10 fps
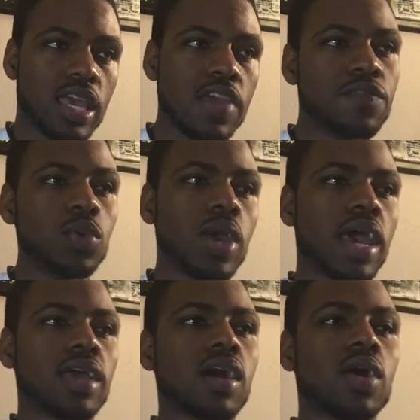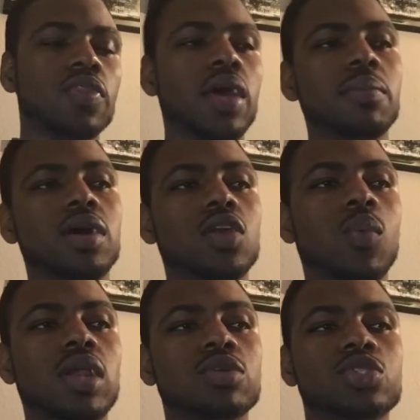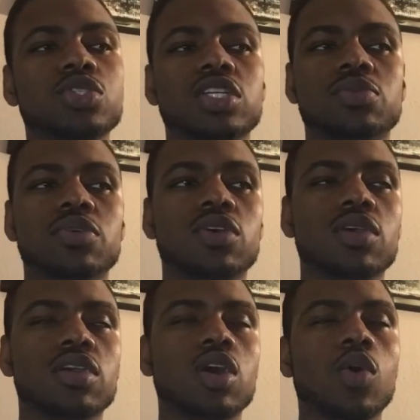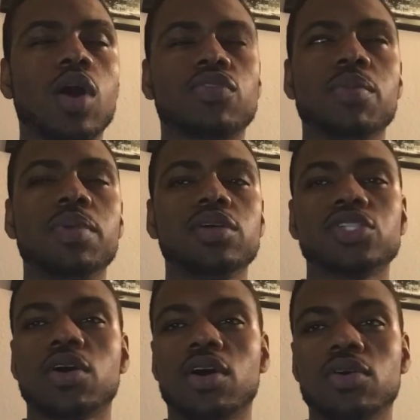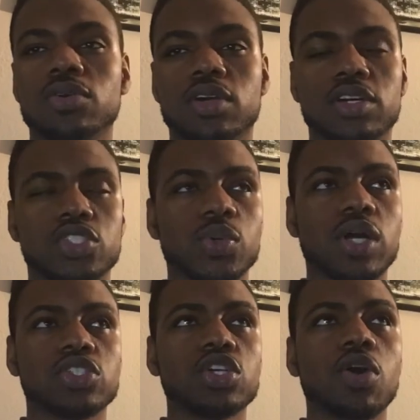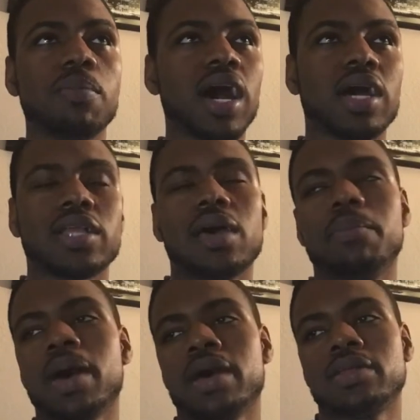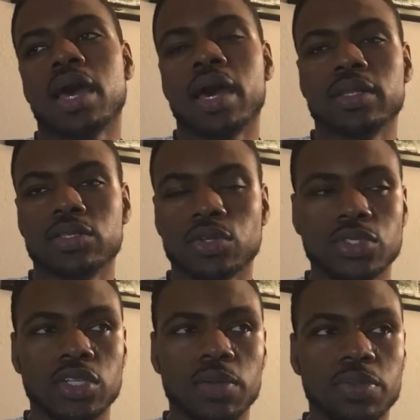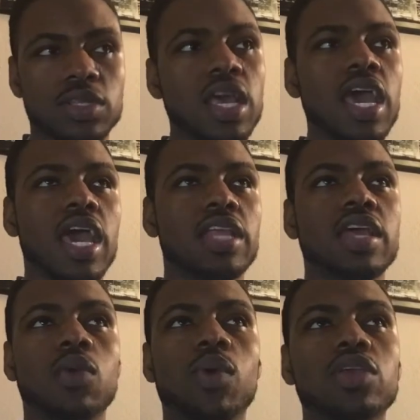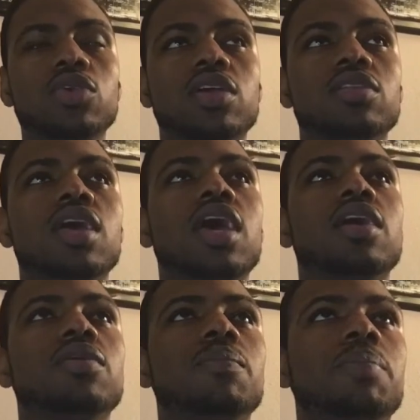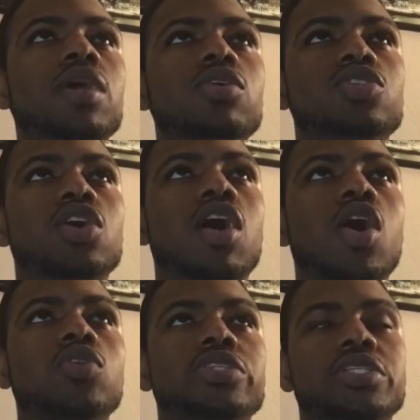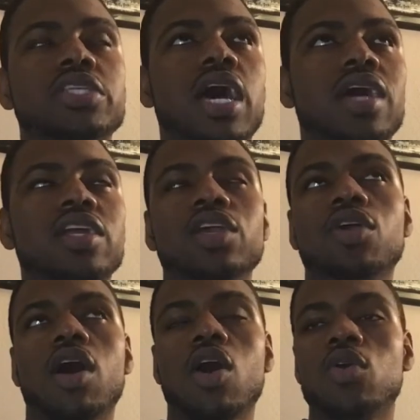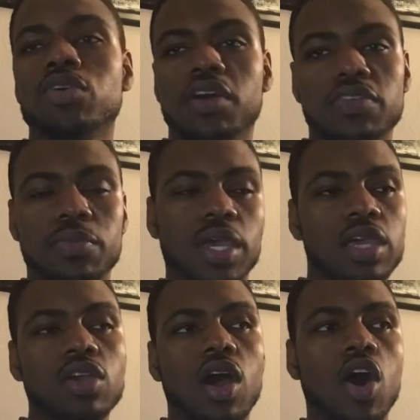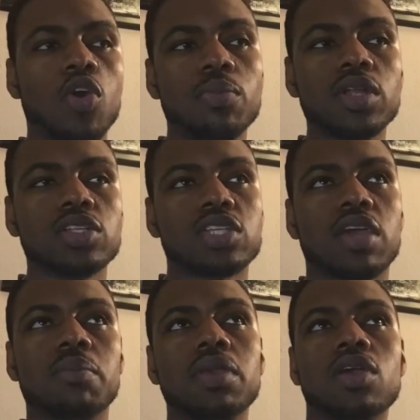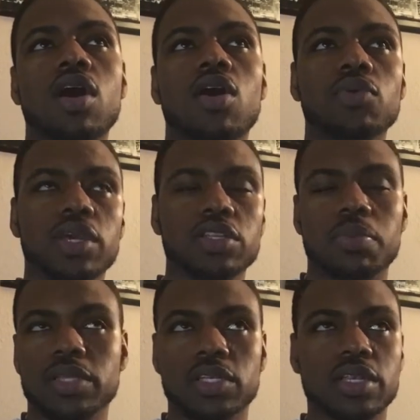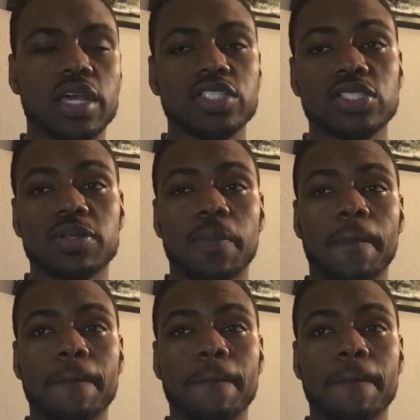if you had all that money, why don't you just go off and build your own country? Why don't you go buy an island or something, and that way you can build your own society and your own government and your own military and be your own independent nation.